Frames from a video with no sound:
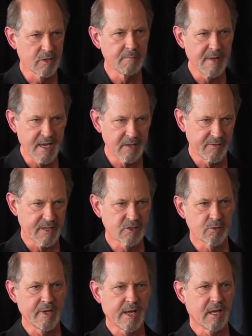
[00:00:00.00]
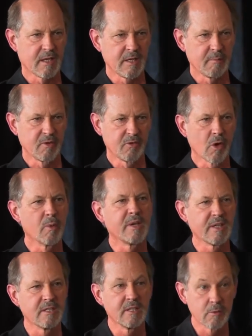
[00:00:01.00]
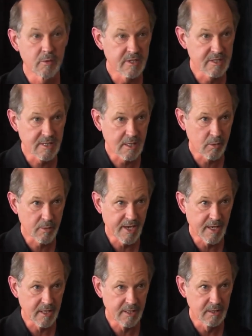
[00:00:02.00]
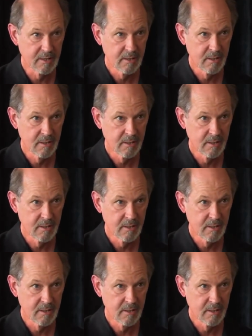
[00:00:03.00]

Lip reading: with the manifest reality before we can deal with the subtle reality.